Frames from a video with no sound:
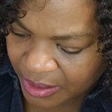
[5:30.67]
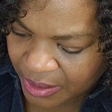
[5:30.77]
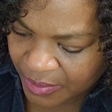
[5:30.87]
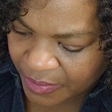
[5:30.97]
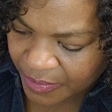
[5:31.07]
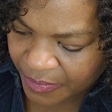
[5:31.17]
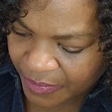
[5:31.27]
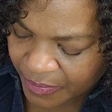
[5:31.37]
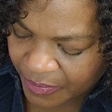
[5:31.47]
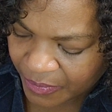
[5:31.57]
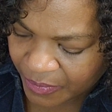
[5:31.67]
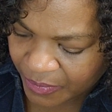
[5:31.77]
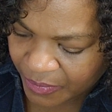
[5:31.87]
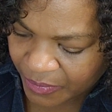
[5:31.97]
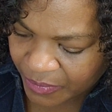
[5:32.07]

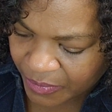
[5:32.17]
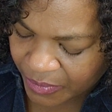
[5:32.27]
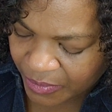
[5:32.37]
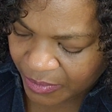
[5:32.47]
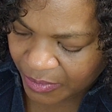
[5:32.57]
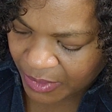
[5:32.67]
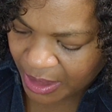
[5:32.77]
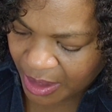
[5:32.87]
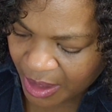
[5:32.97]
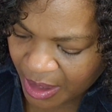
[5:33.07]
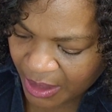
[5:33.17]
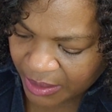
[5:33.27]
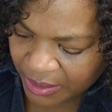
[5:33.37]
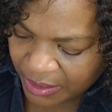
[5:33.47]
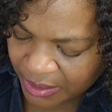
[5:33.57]

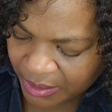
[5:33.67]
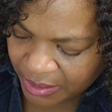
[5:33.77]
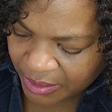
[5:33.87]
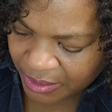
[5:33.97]
[no speech]